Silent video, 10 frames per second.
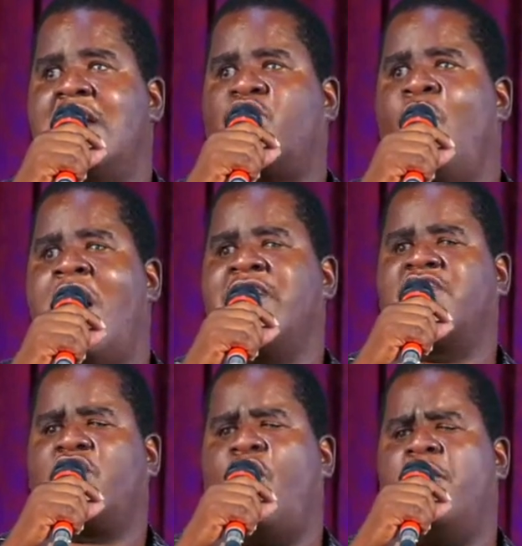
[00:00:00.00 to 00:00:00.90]
He has
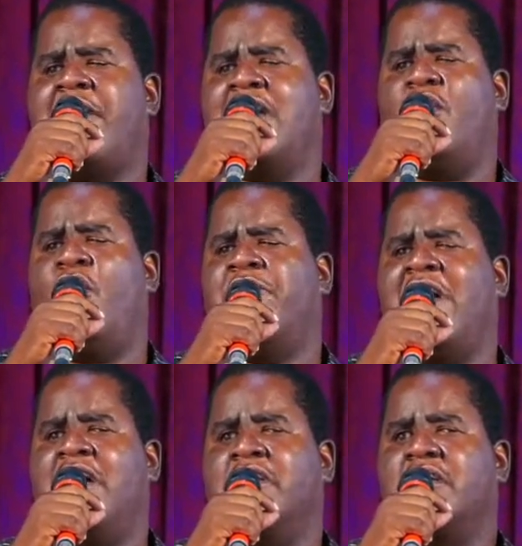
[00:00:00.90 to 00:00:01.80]
warned us over and
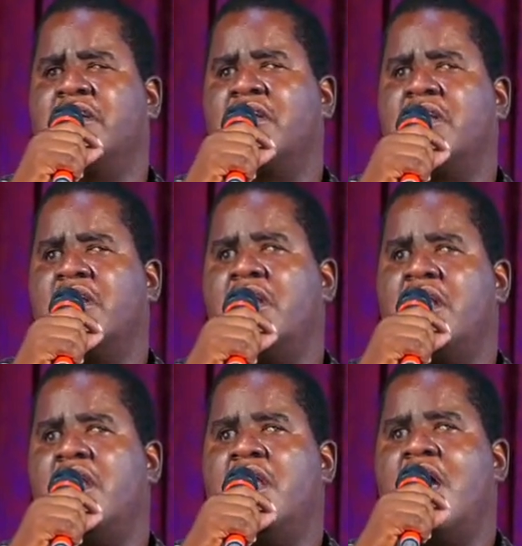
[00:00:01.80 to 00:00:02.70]
over,
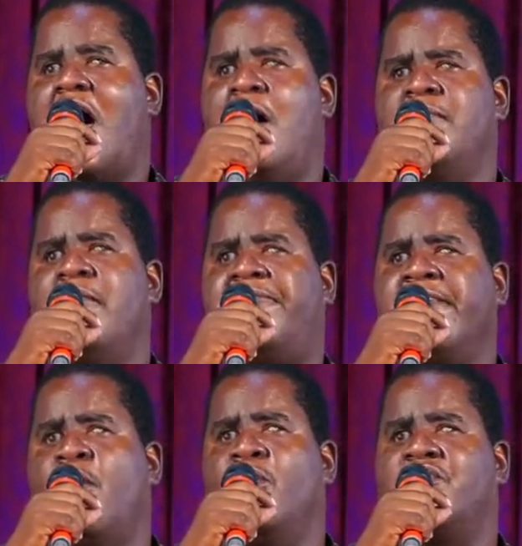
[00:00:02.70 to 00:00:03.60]
and we
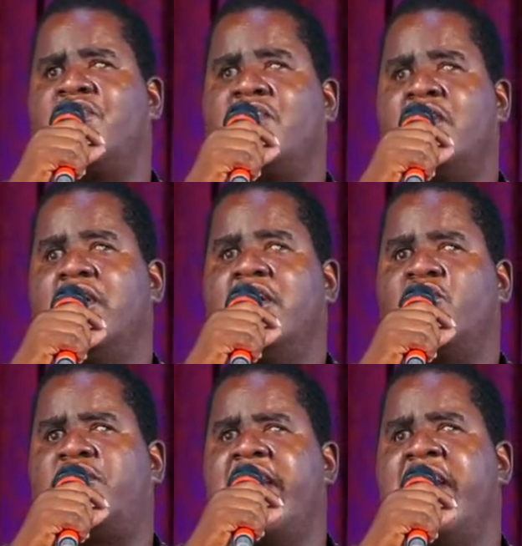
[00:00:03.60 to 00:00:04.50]
refuse
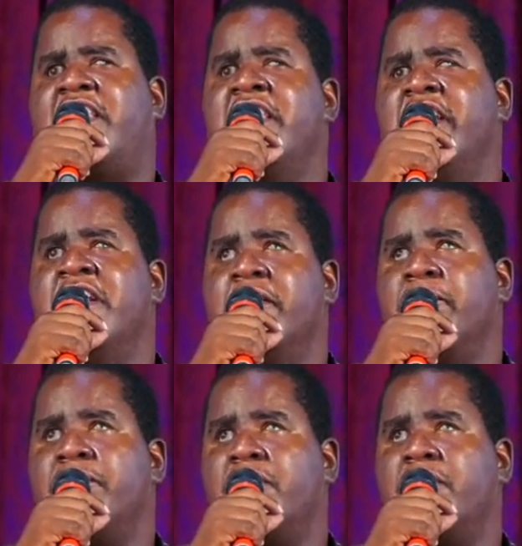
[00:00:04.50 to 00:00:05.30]
to take heed.